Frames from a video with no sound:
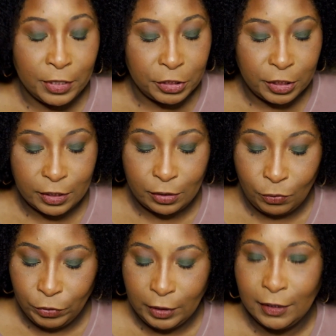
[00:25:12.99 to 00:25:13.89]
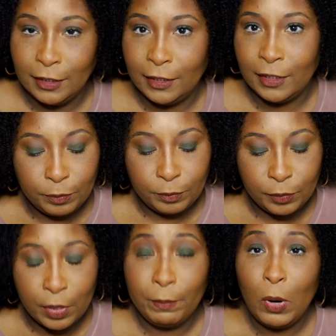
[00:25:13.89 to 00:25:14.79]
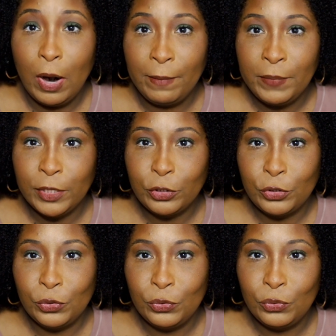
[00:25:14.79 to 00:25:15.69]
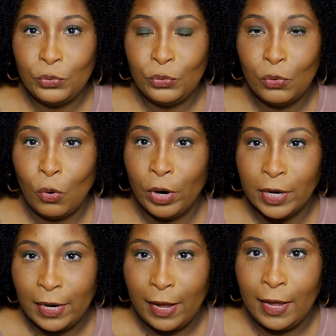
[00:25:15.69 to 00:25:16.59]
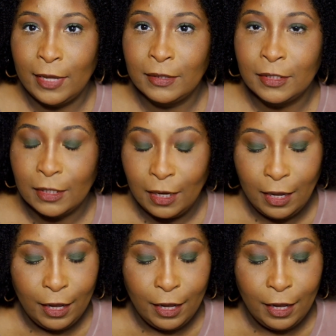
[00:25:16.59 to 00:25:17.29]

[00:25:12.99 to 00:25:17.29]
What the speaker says: It's just a really good compartment to organize